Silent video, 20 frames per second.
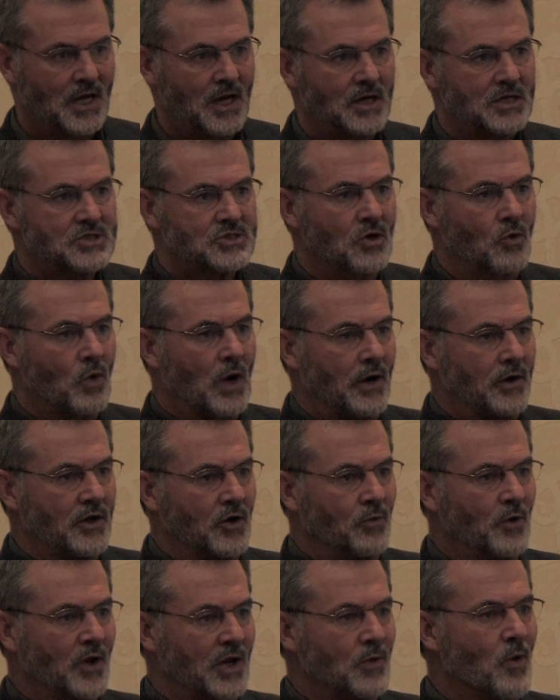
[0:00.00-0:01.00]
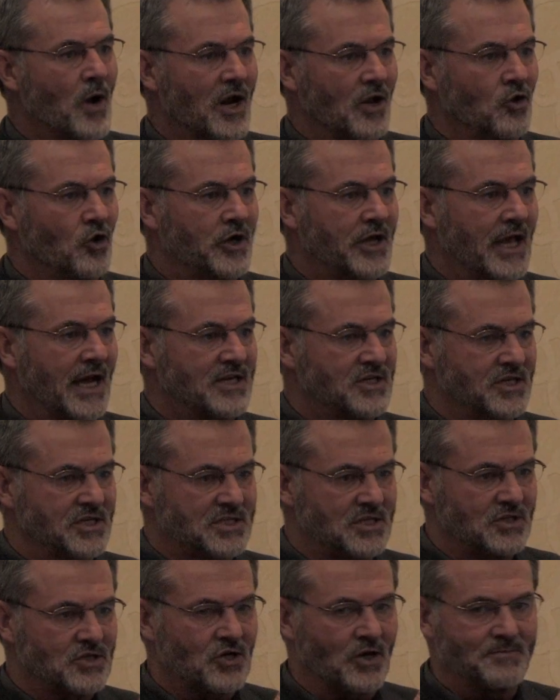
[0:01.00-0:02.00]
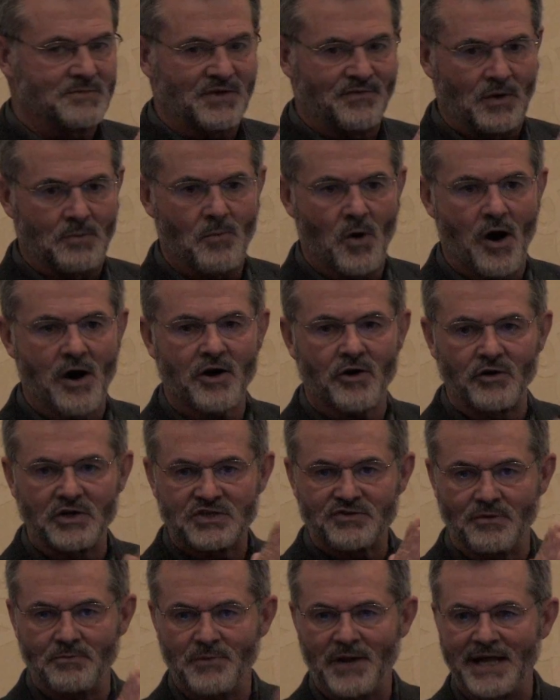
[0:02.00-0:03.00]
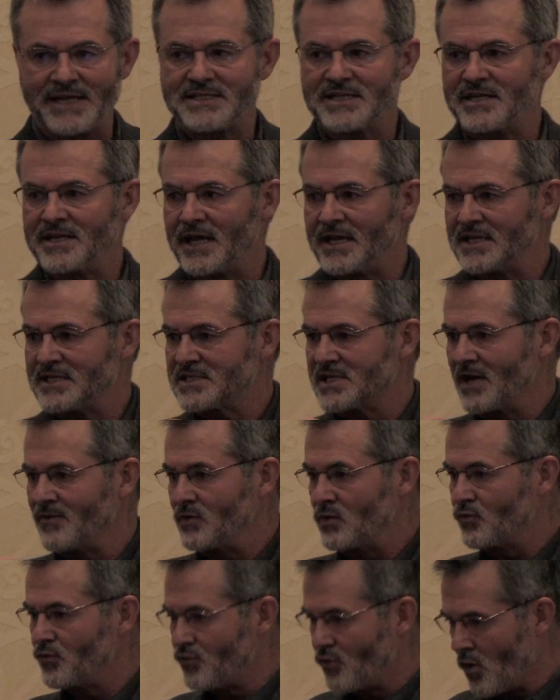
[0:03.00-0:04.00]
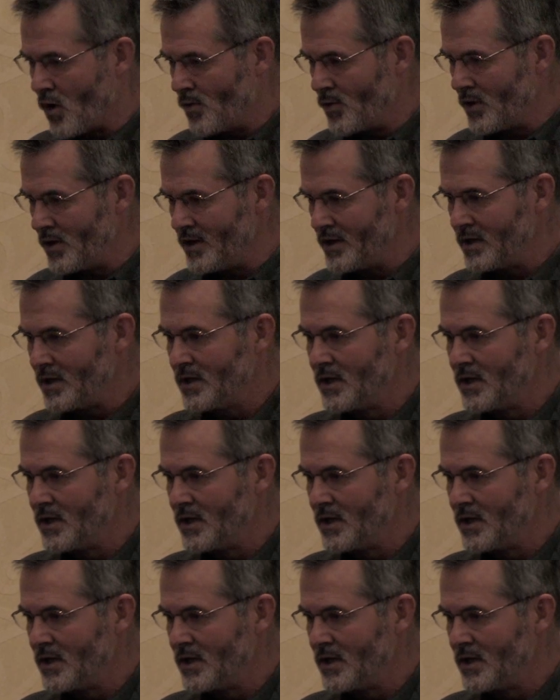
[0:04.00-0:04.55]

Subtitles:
So what you really want to look at just in terms of a marker is from 1987 forward,